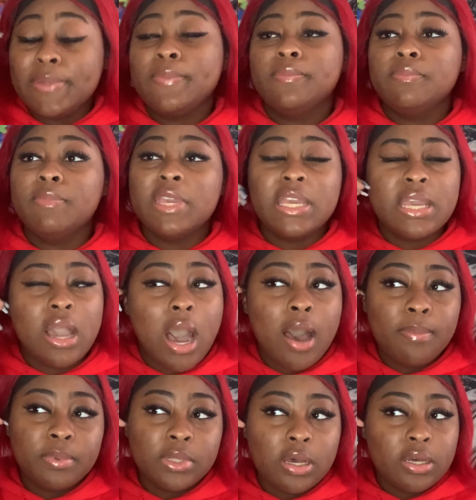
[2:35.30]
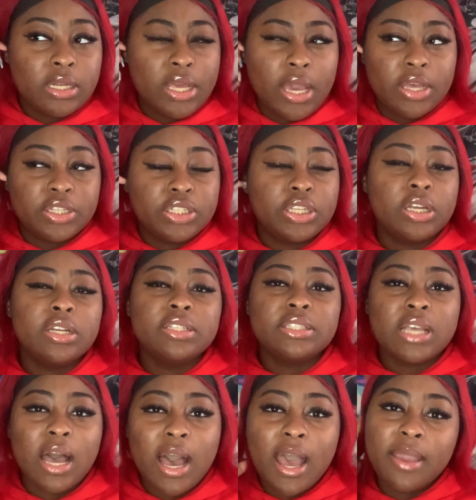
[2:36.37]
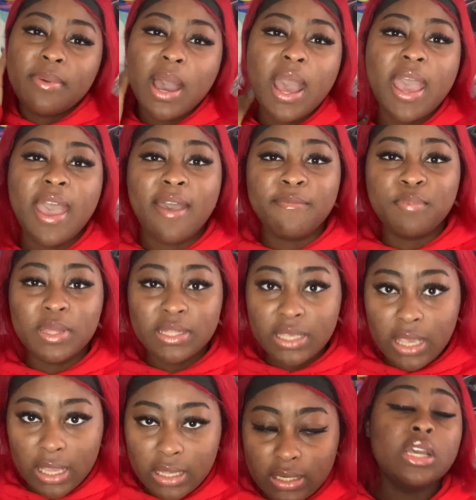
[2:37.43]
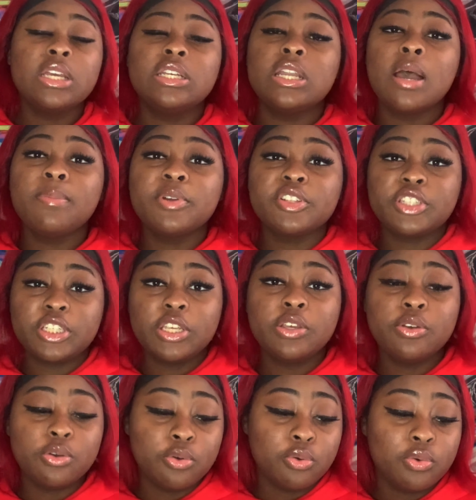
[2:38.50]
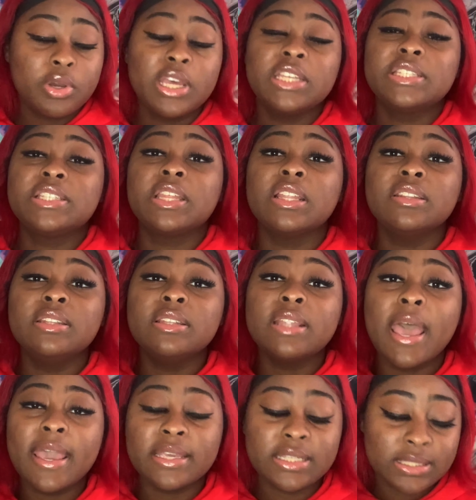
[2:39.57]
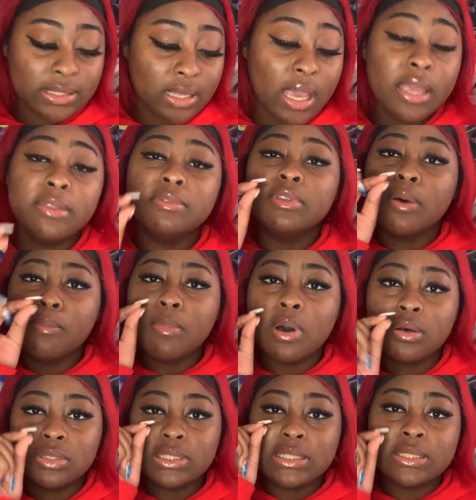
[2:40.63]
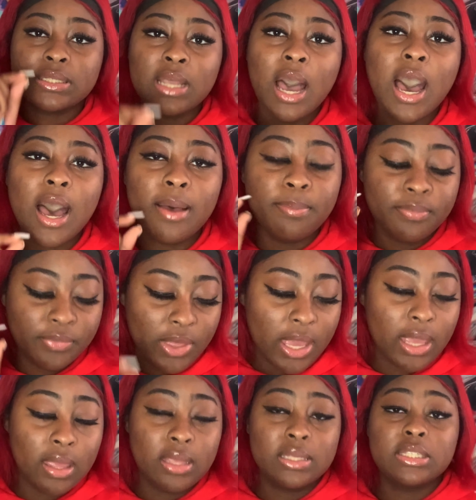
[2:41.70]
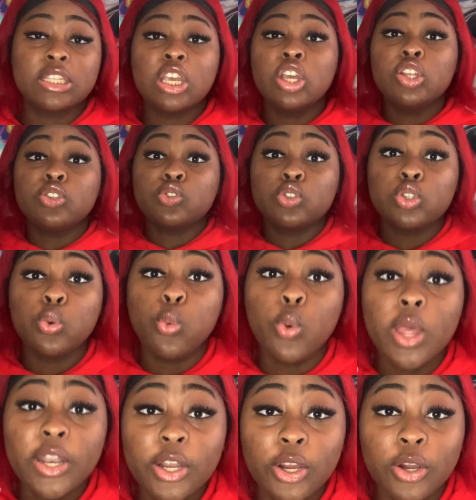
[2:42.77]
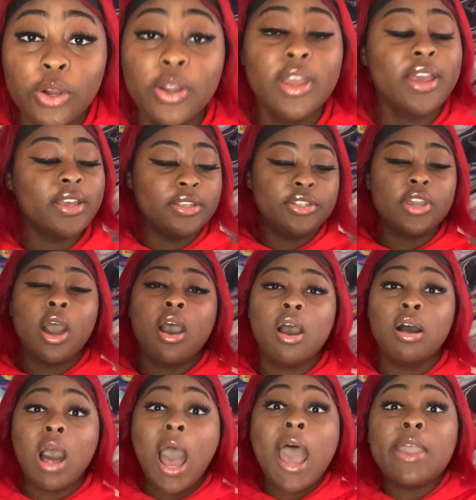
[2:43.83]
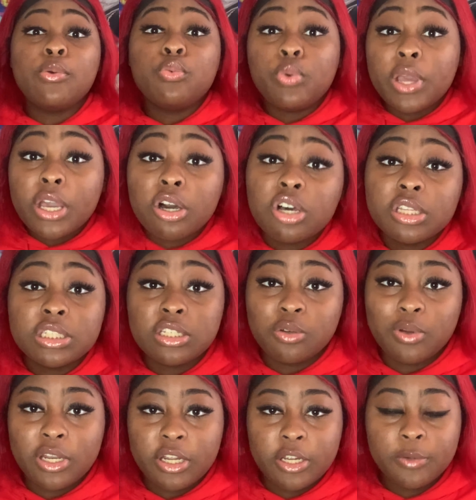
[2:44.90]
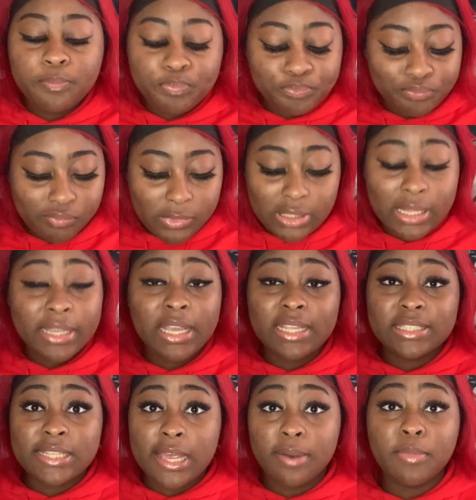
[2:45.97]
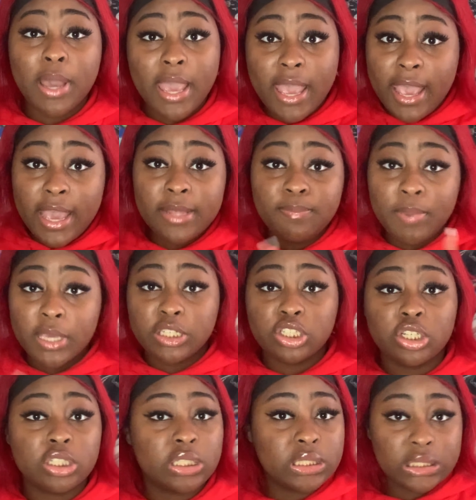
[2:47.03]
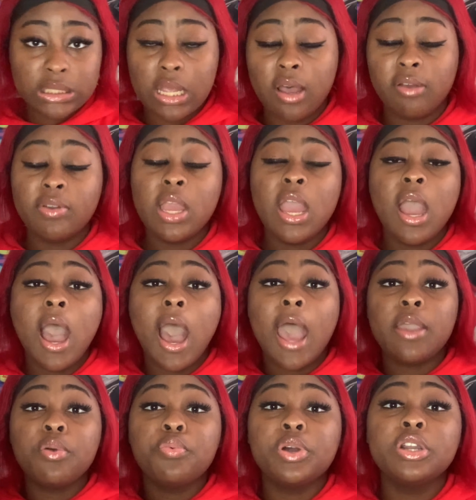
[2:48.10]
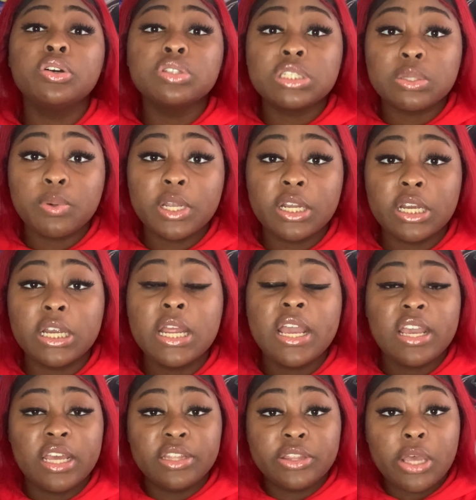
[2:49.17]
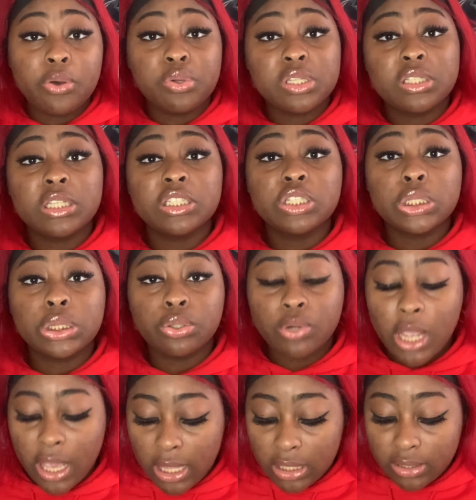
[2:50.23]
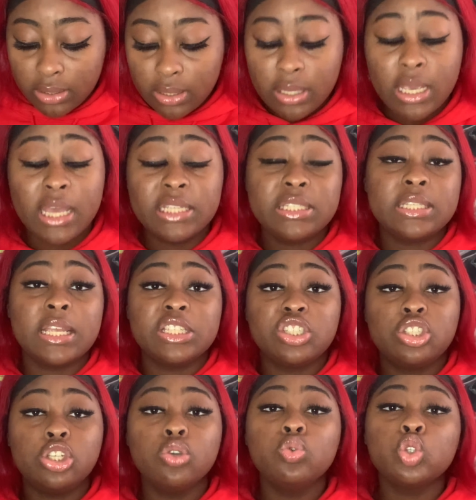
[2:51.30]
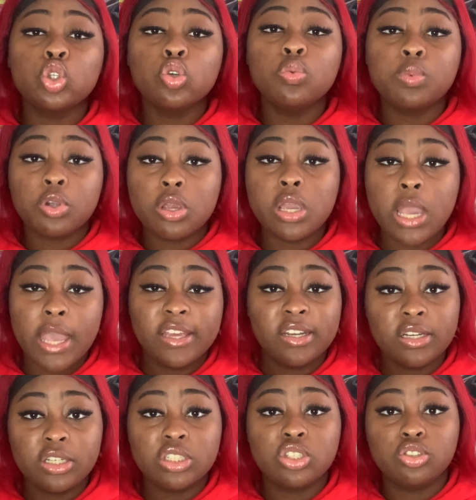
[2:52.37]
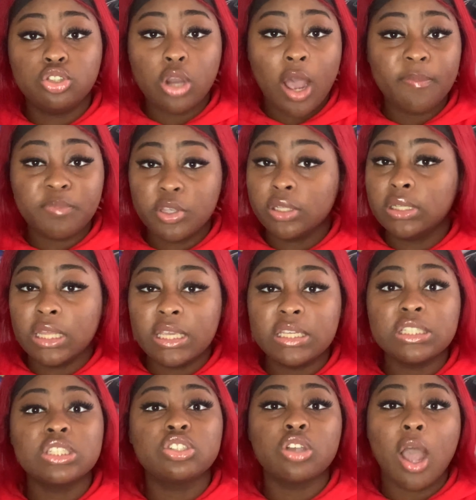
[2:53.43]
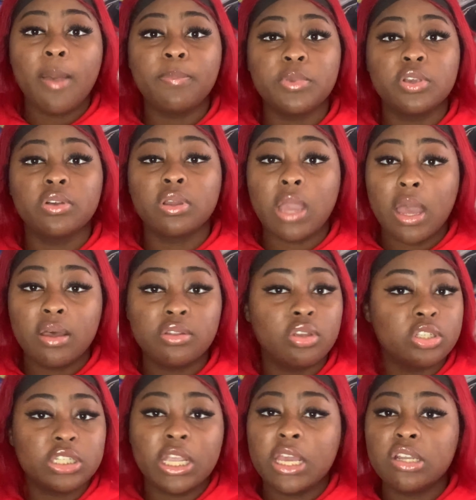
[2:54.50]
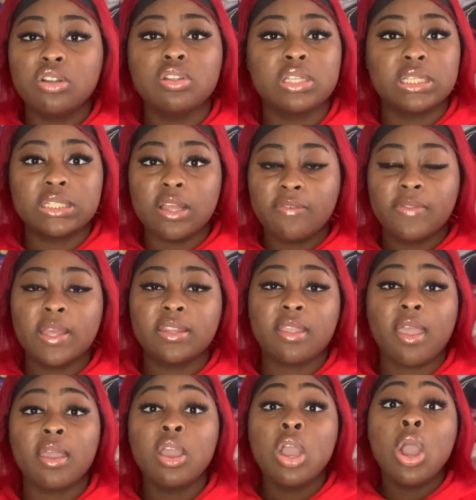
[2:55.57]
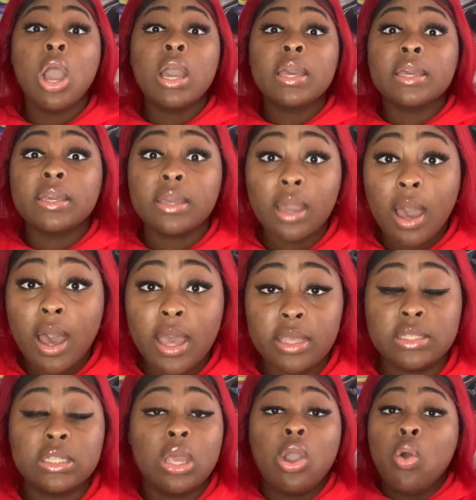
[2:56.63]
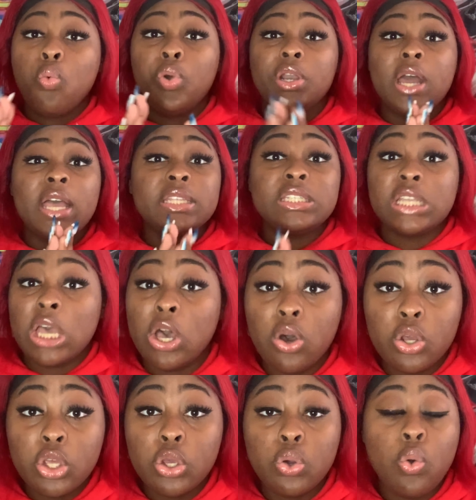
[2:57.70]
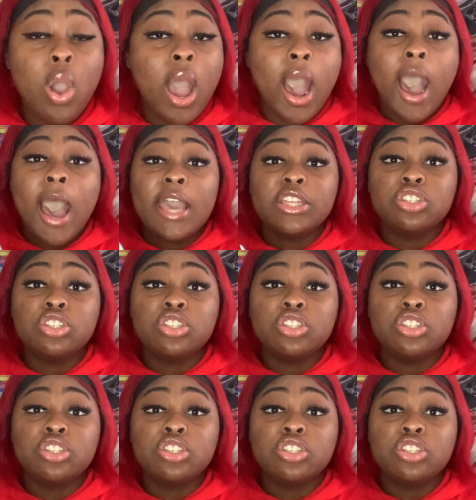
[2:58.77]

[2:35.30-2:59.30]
me uploading a certain time, I have been gained. Number two is the next and the most top things, Twitter. Y'all, I went on Twitter, like I said, I'm gonna add pictures and stuff, I went on Twitter and there was this thread. It says YouTube creators, drop your links, drop your count, your channels and stuff like that. Guys, when I tell you I